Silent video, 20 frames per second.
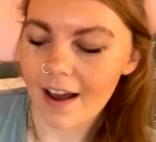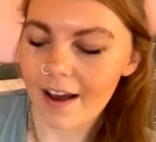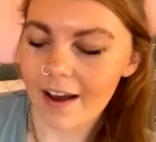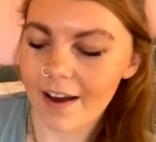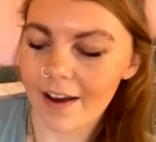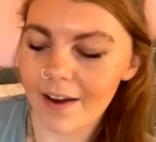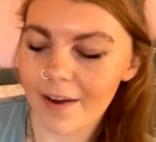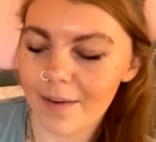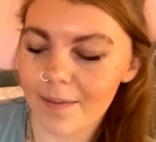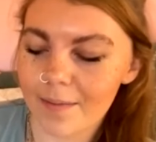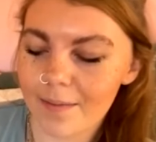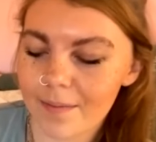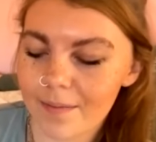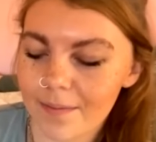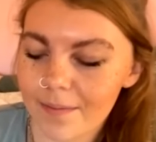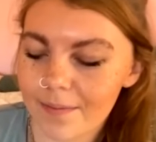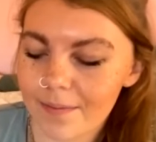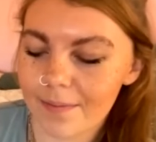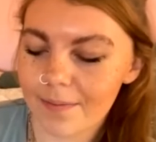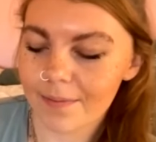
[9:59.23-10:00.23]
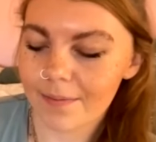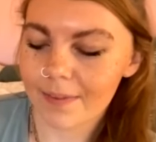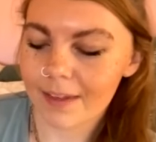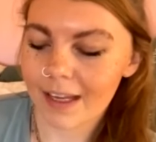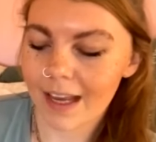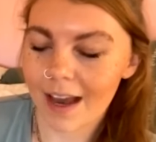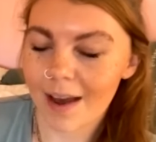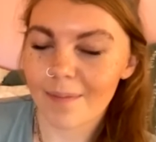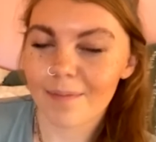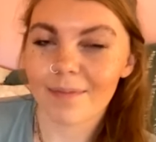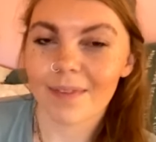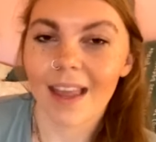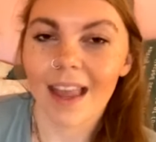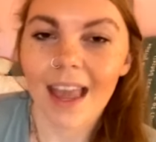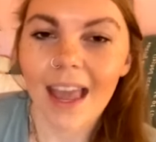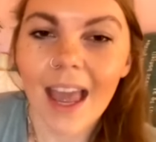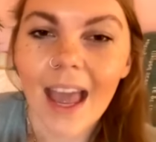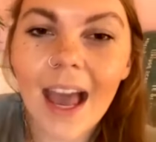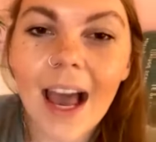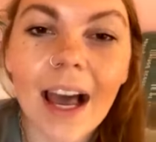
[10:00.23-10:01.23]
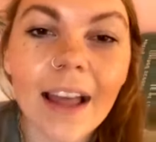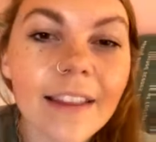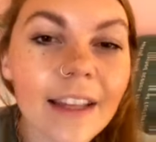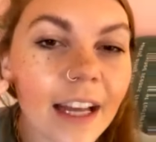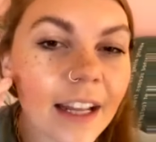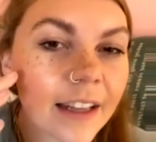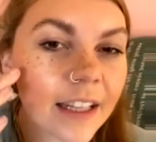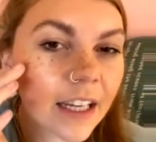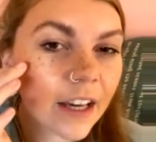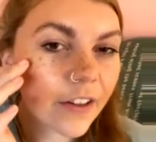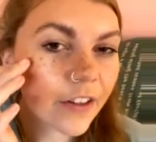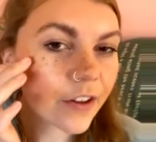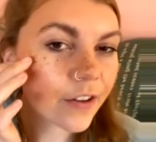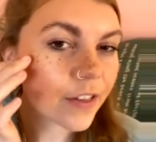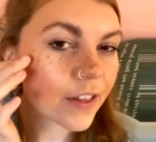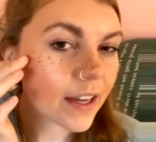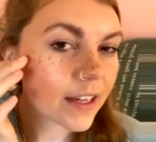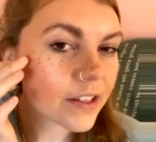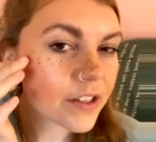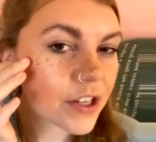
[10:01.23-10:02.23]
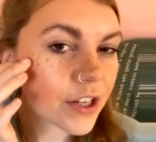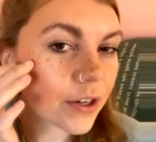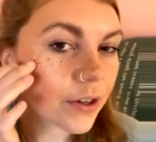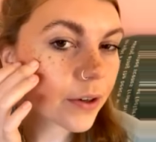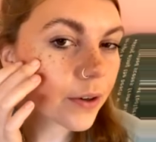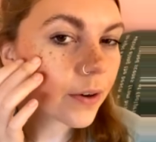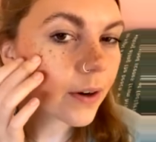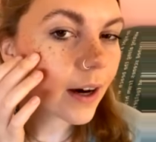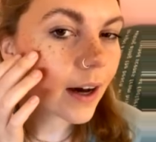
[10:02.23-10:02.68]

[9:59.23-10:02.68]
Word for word: Um, yeah. And then the other thing too,